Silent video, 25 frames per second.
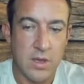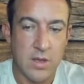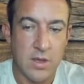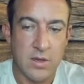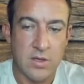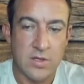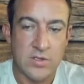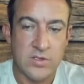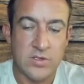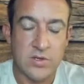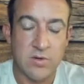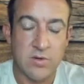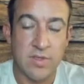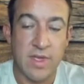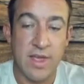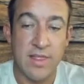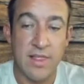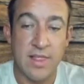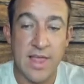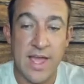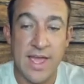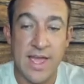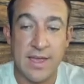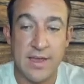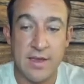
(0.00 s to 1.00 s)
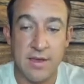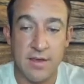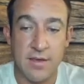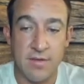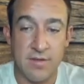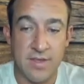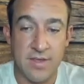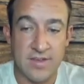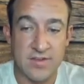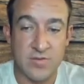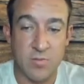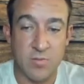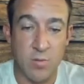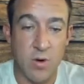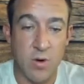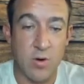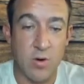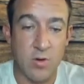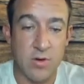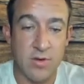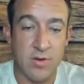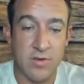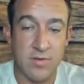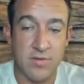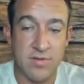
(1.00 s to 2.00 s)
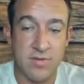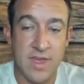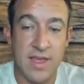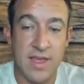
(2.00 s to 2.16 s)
So they like this. They